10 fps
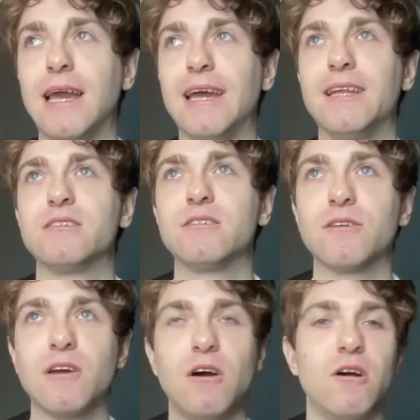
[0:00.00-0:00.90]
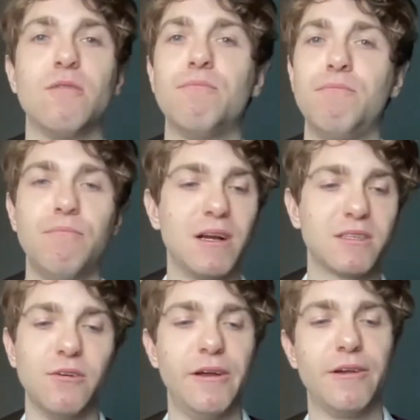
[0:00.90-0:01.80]
getting into the car,
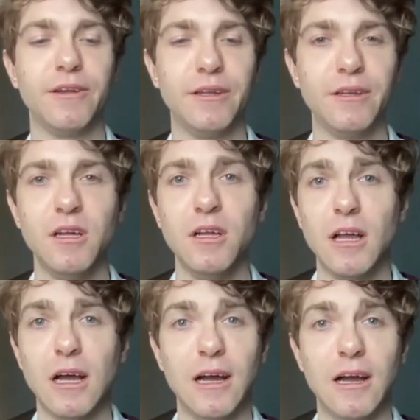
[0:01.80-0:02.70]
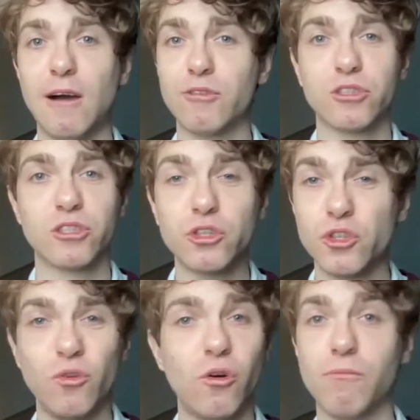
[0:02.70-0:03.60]
back to learning after
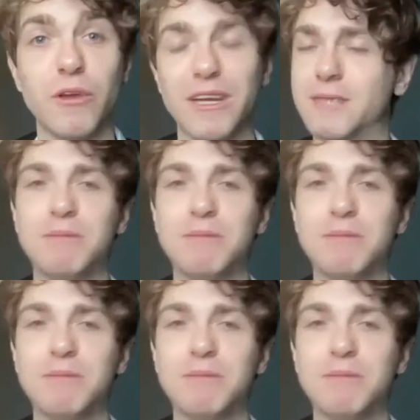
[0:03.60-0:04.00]
such a long break?